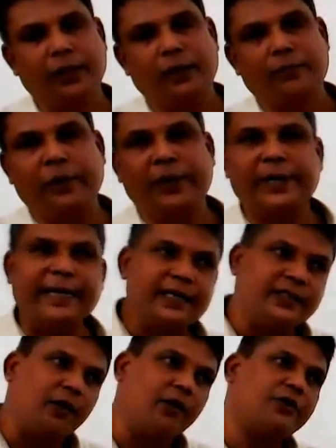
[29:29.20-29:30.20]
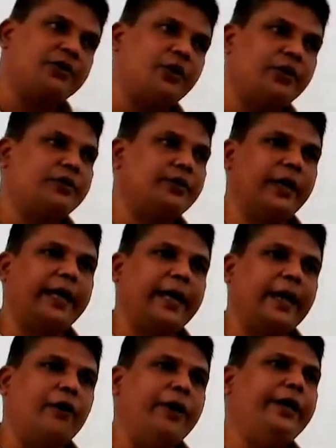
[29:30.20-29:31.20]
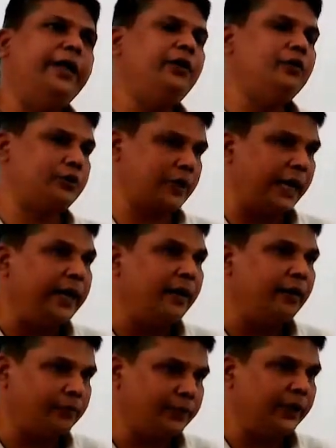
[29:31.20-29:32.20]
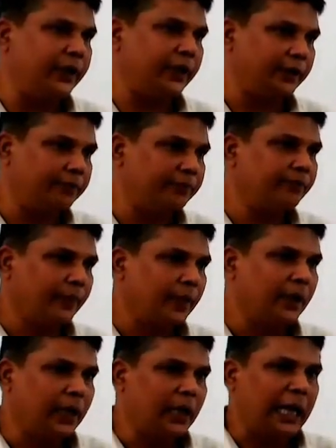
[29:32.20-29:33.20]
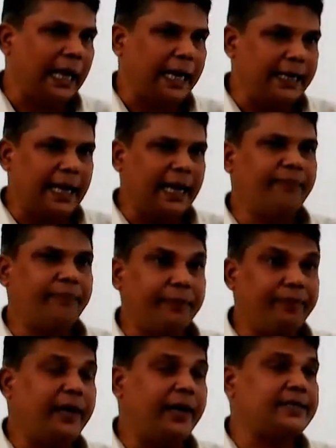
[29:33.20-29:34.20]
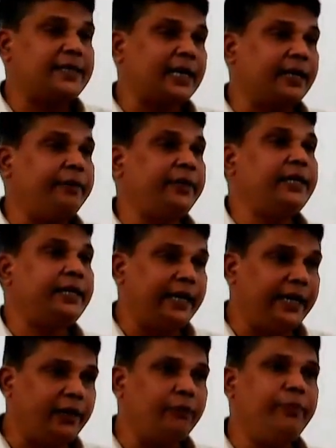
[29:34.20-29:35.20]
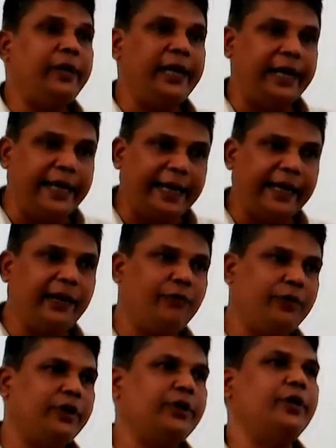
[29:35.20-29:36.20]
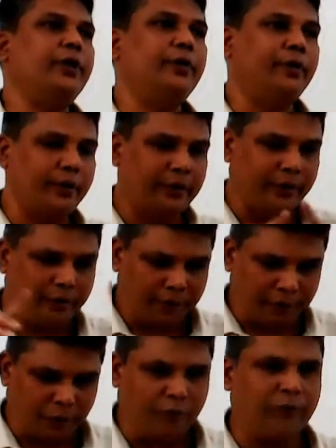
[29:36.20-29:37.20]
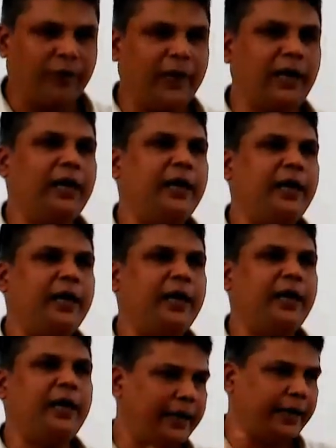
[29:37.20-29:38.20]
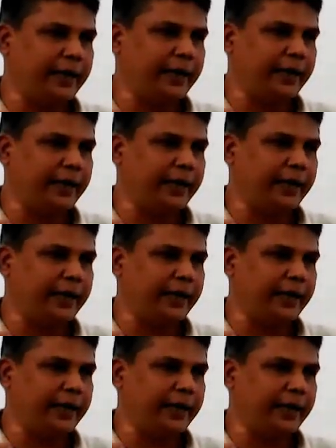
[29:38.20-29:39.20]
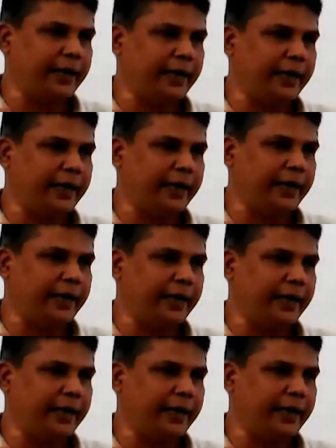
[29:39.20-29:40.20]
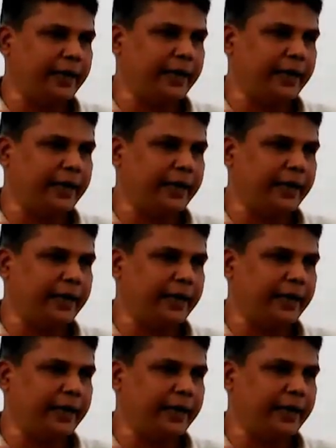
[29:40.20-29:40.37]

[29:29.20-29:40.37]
but it is not such continuous kind of thing. And that preparedness activity need to be linked with the overall development activities. That has not been done properly.